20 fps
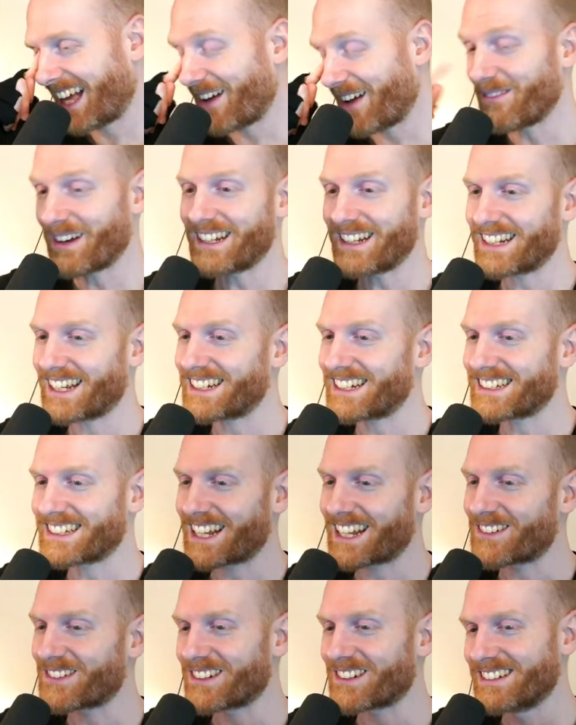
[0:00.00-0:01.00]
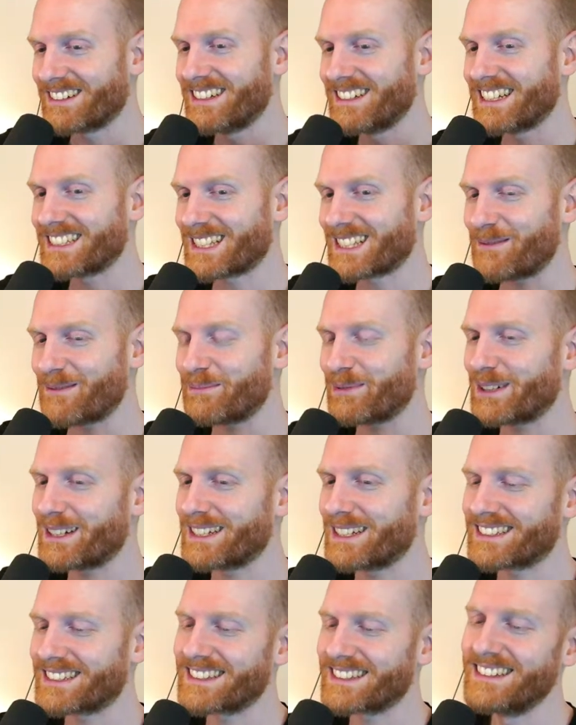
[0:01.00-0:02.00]
might add an arrow at some
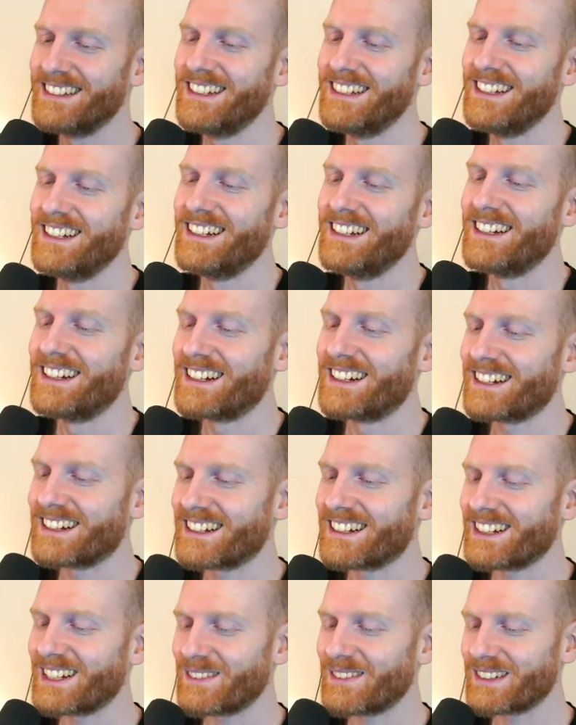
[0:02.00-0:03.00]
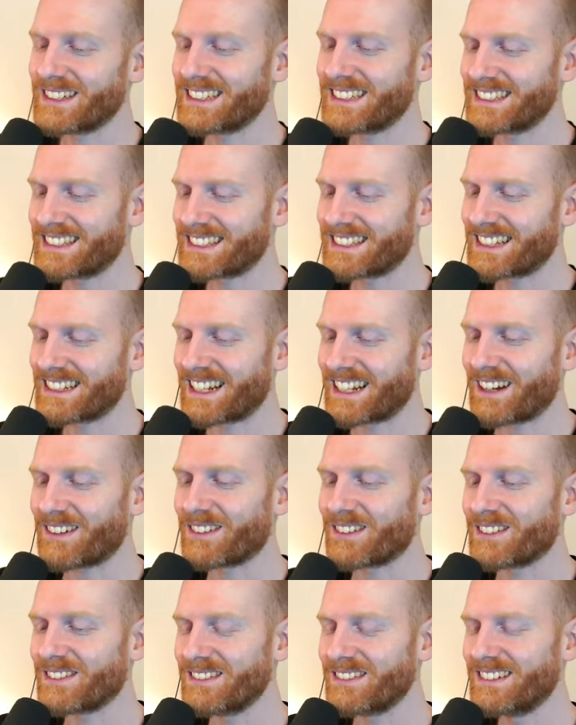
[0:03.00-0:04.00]
point. But this is an
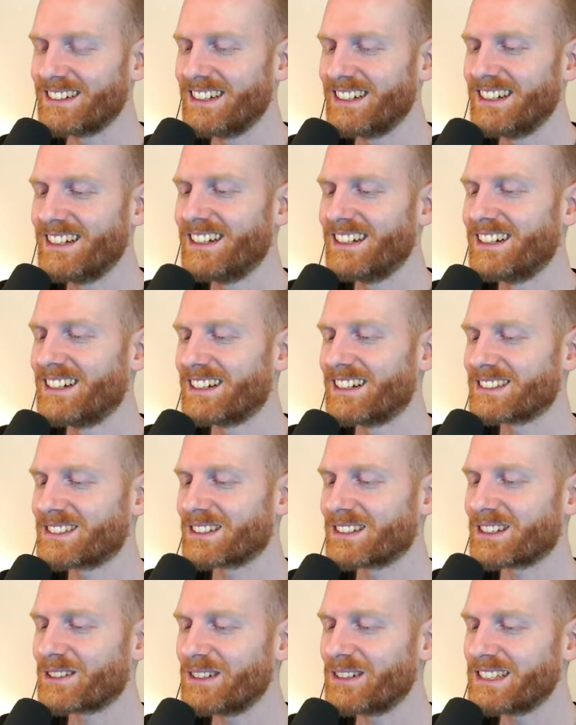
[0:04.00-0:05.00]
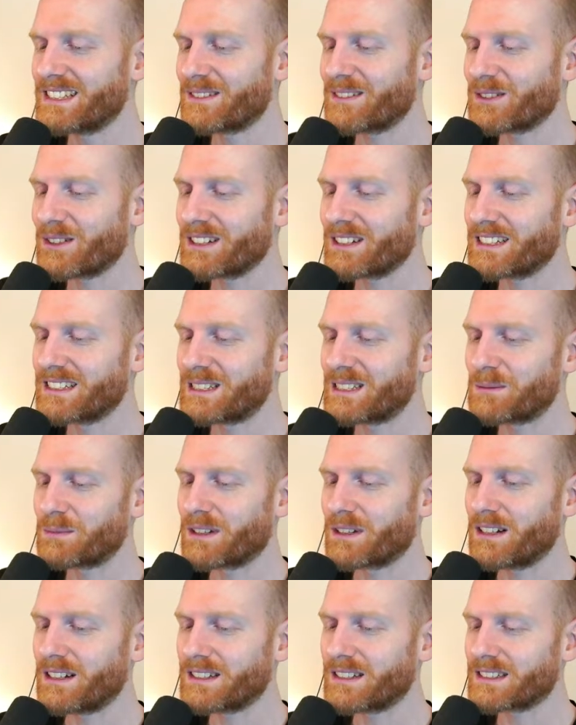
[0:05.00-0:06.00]
arrow. So the reason I'm doing this is
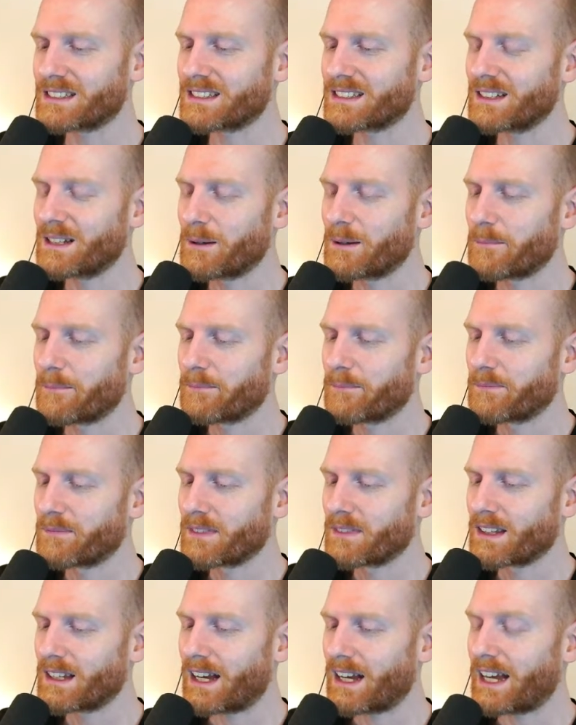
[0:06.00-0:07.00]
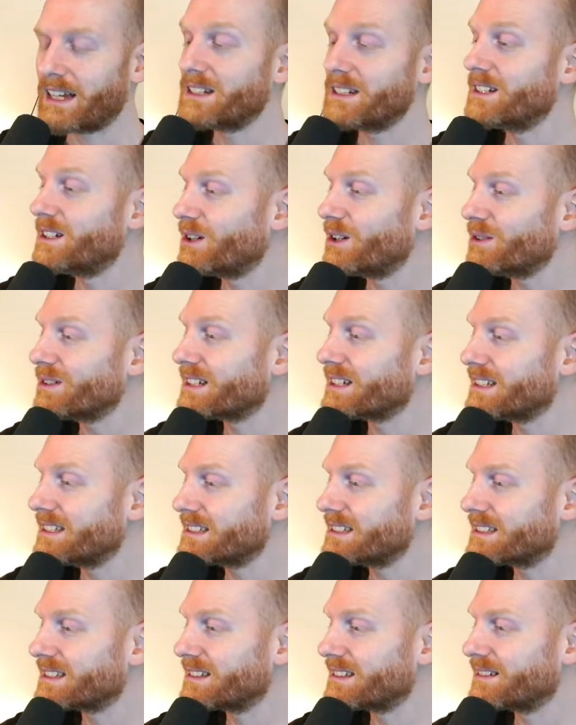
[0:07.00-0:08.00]
because I
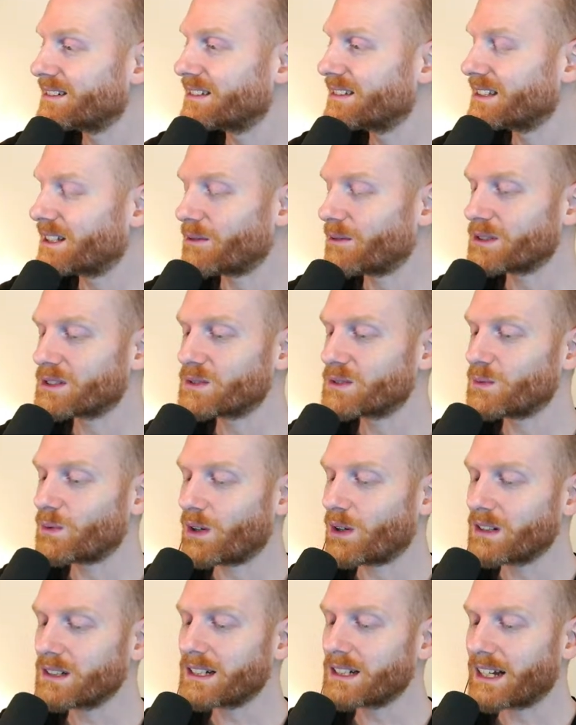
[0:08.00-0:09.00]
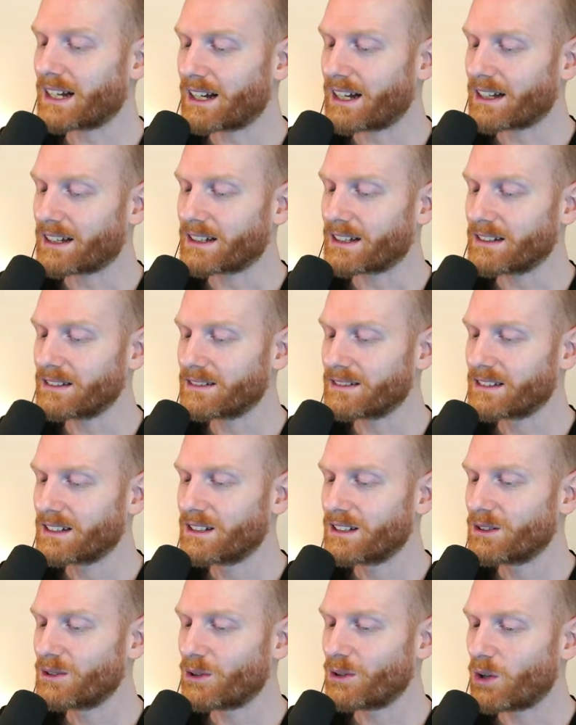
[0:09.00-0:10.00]
noticed there was one guy
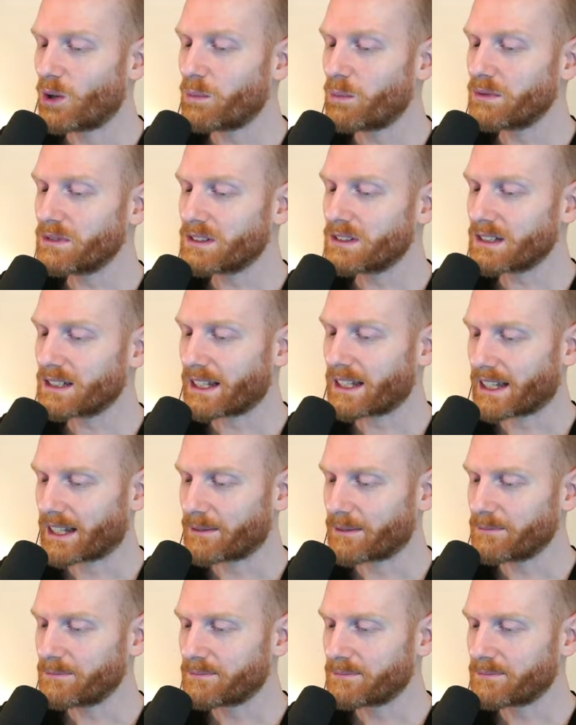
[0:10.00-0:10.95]
who opened the game